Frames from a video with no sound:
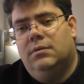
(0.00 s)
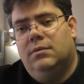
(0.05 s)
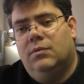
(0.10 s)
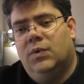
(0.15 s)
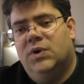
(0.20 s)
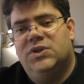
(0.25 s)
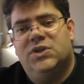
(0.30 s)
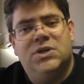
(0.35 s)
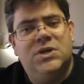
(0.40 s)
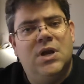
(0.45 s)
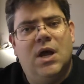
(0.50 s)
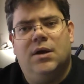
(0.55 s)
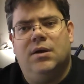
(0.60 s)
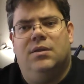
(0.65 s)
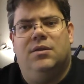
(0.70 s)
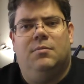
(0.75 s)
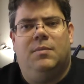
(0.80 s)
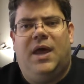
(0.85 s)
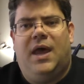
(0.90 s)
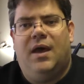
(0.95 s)
which none
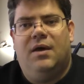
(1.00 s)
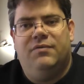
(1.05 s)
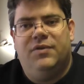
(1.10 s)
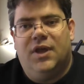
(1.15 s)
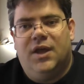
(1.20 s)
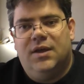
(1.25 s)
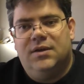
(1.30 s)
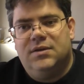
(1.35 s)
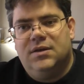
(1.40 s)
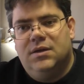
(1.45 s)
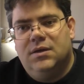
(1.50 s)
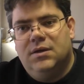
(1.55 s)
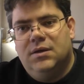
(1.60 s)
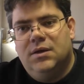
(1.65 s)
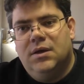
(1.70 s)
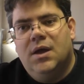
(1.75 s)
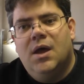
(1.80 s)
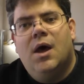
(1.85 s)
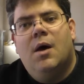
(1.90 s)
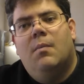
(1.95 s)
of them have yet,
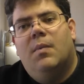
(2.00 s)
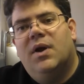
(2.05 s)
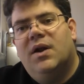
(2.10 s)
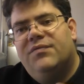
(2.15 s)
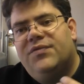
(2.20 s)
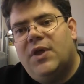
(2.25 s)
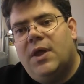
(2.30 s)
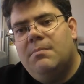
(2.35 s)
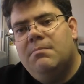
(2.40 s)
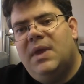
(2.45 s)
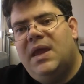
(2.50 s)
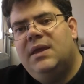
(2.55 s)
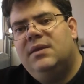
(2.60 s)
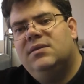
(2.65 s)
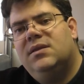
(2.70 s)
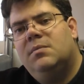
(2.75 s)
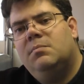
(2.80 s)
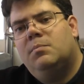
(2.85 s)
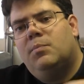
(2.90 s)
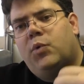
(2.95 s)
but if they make
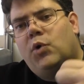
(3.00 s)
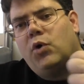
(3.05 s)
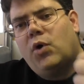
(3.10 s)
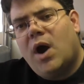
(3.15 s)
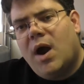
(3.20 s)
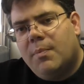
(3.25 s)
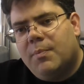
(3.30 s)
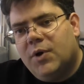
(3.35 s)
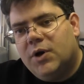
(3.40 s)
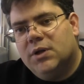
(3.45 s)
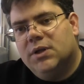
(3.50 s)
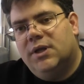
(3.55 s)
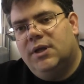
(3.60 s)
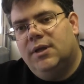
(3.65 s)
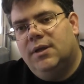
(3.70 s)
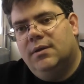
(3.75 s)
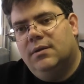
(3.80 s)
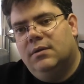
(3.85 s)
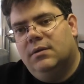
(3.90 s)
them properly,